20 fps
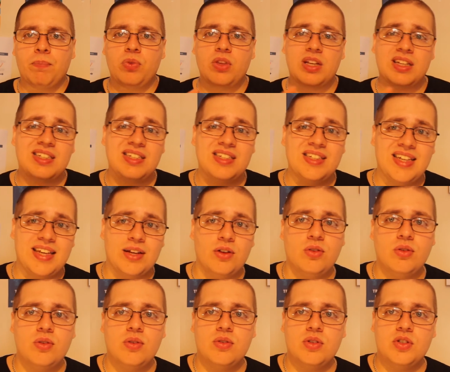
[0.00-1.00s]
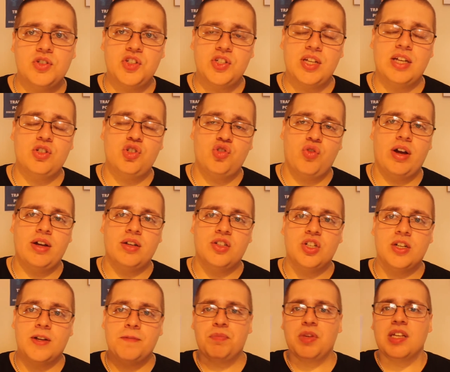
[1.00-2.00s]
a skill set
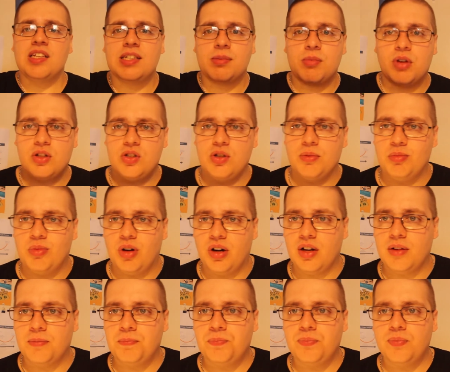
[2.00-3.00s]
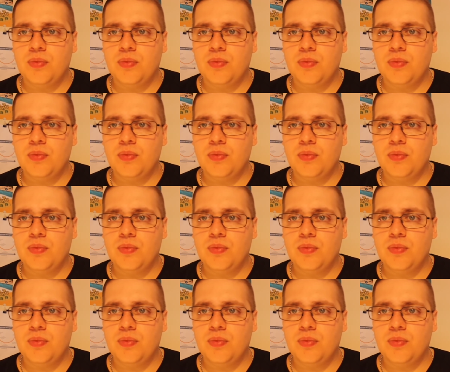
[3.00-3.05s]
strategy is similar to mine.